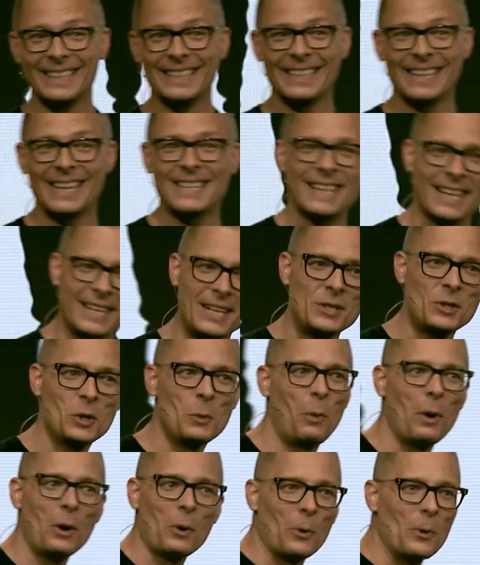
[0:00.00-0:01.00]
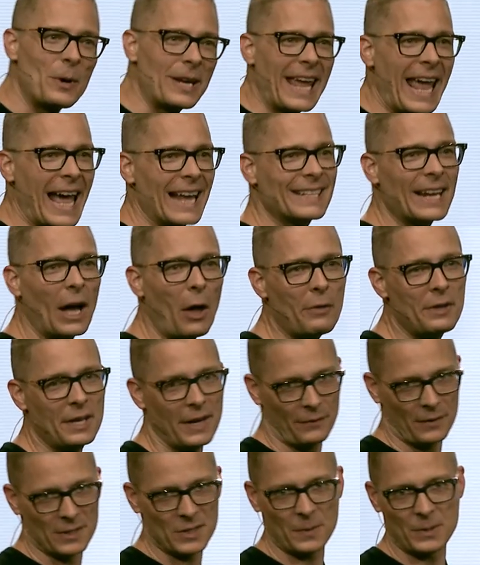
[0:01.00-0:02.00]
it's getting to a point where we can't tell the
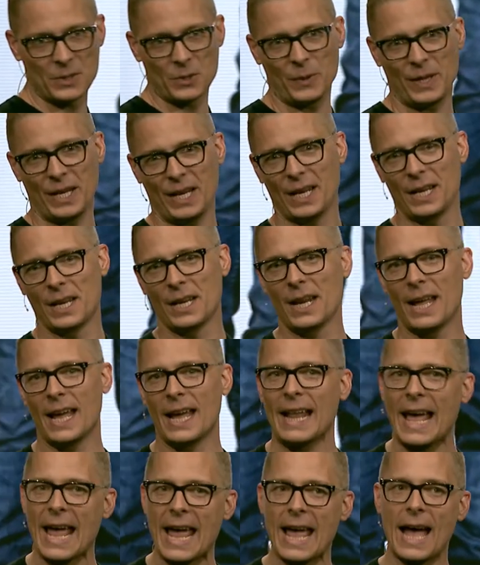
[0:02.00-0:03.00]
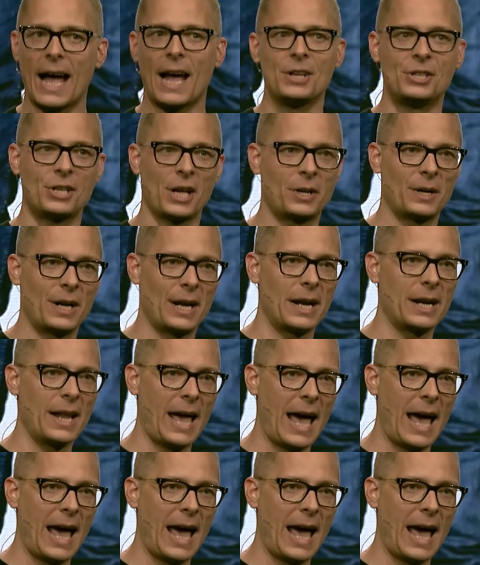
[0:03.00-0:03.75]
difference between an A I-generated